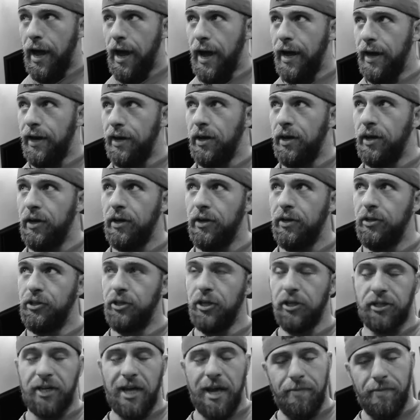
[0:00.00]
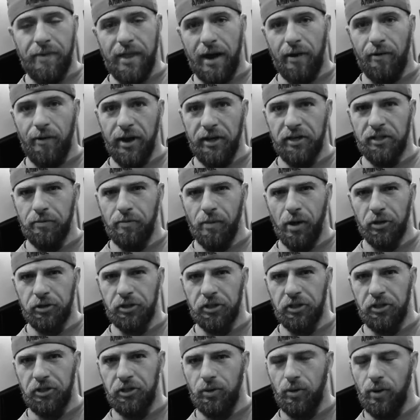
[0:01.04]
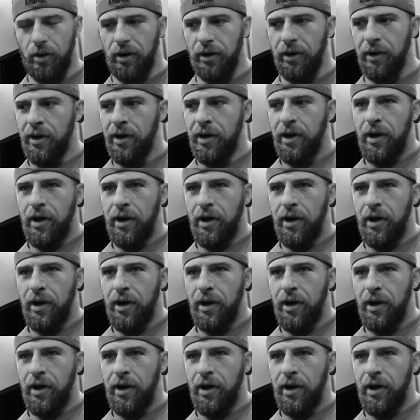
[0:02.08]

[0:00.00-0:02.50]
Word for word: And just keeping that range of motion short,